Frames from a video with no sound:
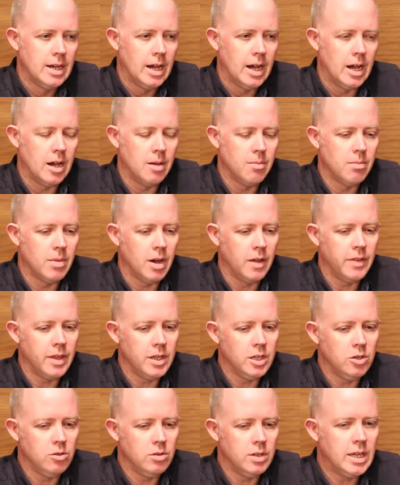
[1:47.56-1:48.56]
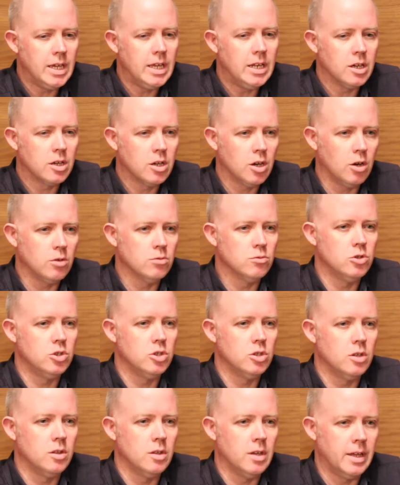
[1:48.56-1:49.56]
And then you need a
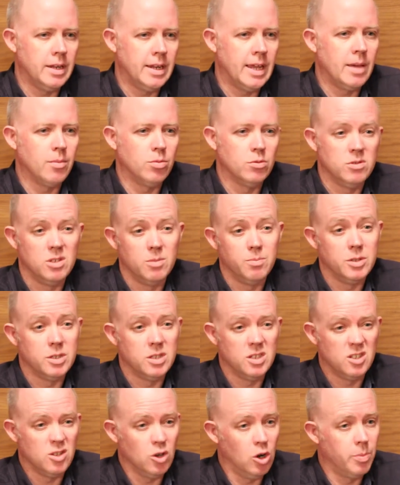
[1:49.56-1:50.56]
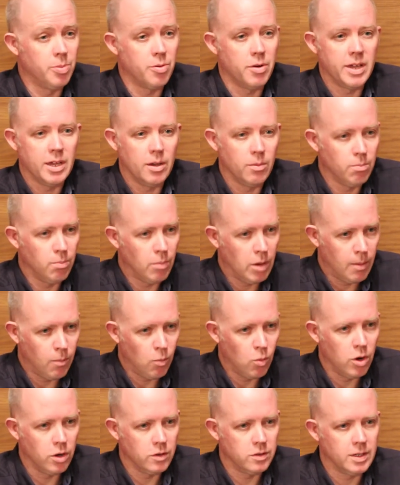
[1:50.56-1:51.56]
culture that enables the business to operate
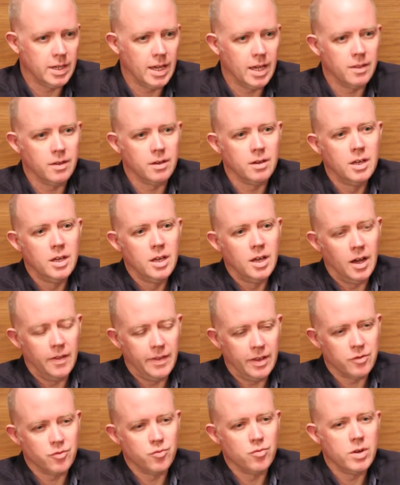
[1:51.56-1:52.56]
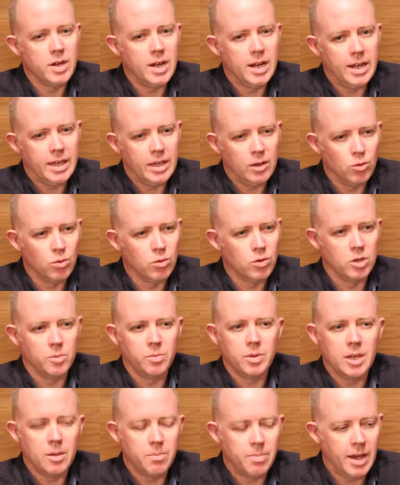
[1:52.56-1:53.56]
and work together. And that's really all got to
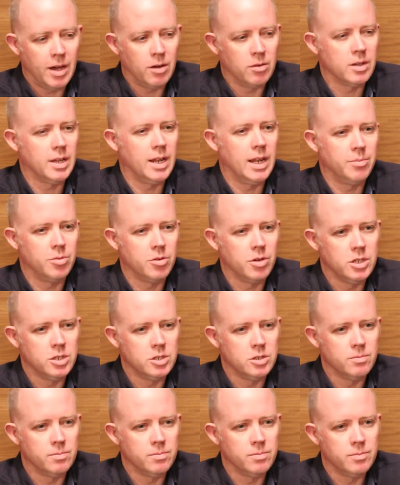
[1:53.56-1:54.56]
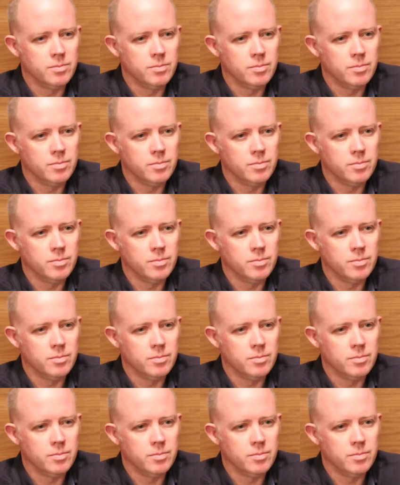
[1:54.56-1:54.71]
be about collaboration.